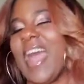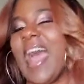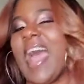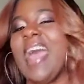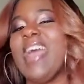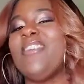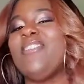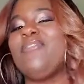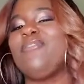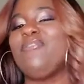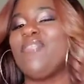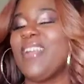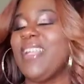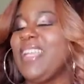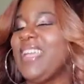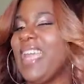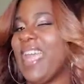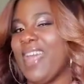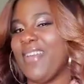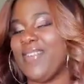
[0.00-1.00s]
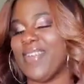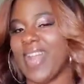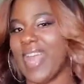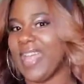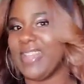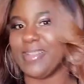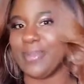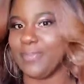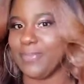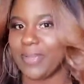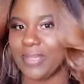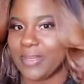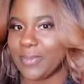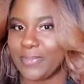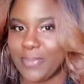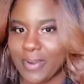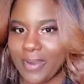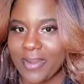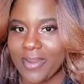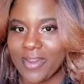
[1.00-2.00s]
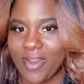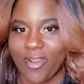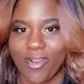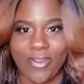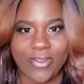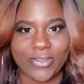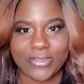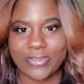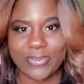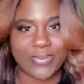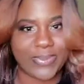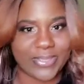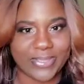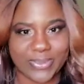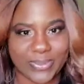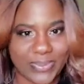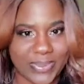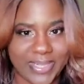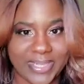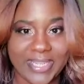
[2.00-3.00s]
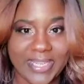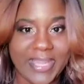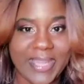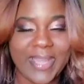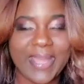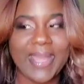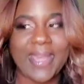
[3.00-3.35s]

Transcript: I really haven't had to pluck apart all twenty twenty,